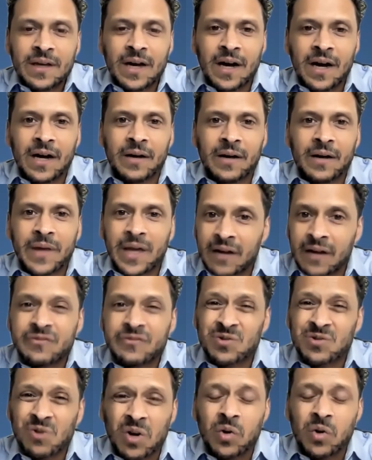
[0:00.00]
And I've
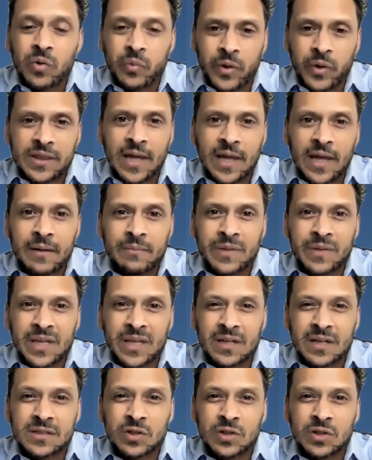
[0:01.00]
struggled with that
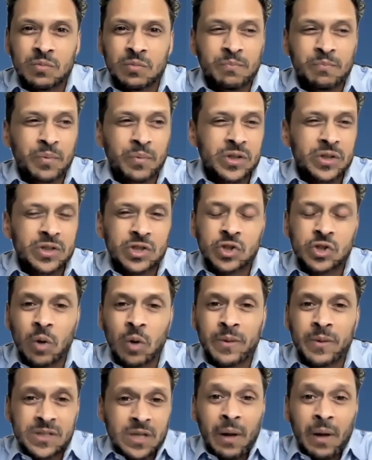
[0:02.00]
because you put so
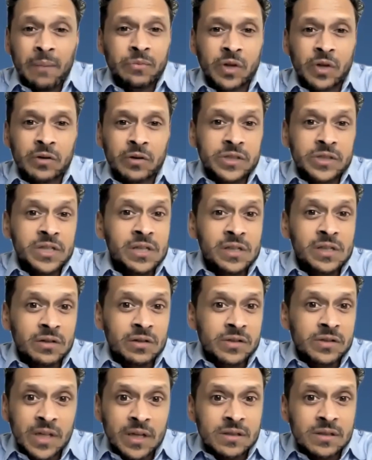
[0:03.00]
much, I'm 13
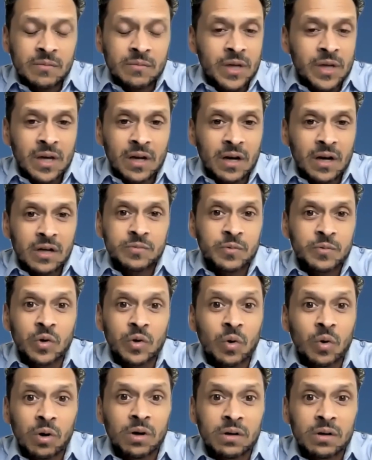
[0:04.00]
years into being an
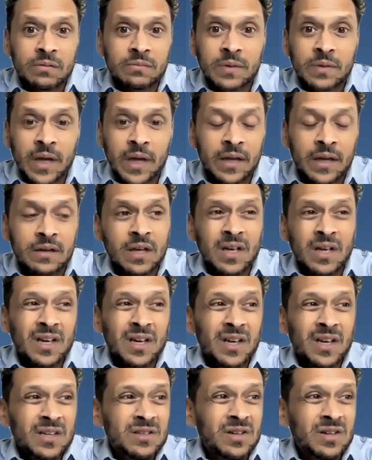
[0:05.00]
entrepreneur and
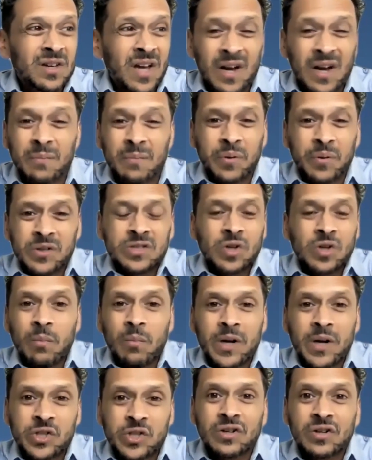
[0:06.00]
you kind of put so much